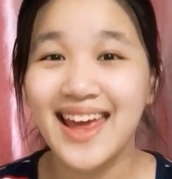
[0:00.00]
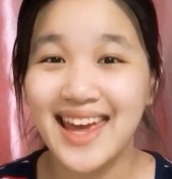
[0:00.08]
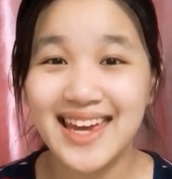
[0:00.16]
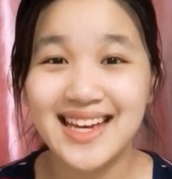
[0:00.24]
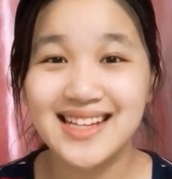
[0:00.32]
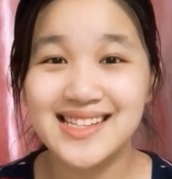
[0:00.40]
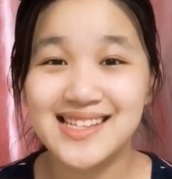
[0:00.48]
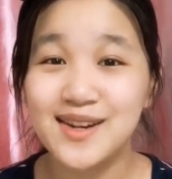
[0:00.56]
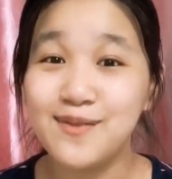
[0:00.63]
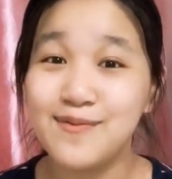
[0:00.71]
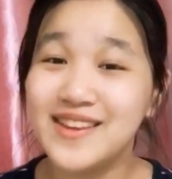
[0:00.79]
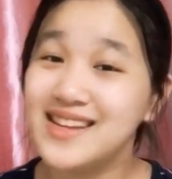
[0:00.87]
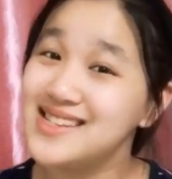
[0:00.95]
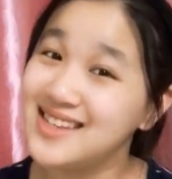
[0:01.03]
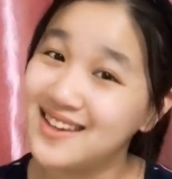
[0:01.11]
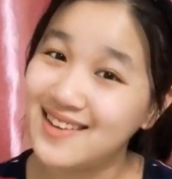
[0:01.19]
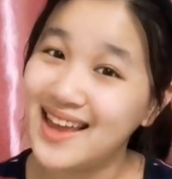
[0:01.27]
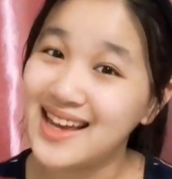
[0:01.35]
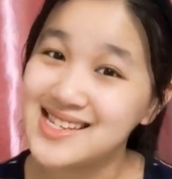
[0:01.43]
and hopefully
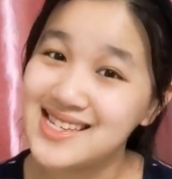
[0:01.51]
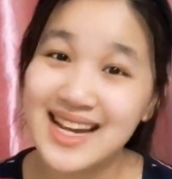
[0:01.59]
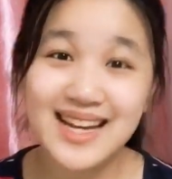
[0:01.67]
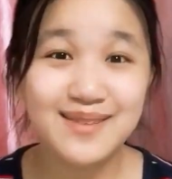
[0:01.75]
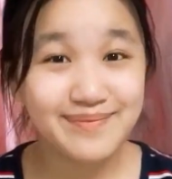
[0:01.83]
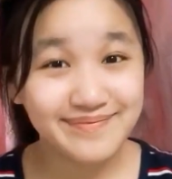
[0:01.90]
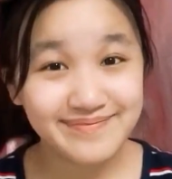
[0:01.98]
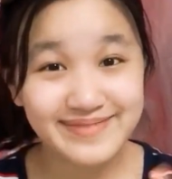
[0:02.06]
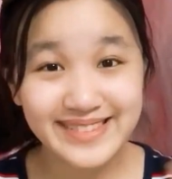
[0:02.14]
see you next time.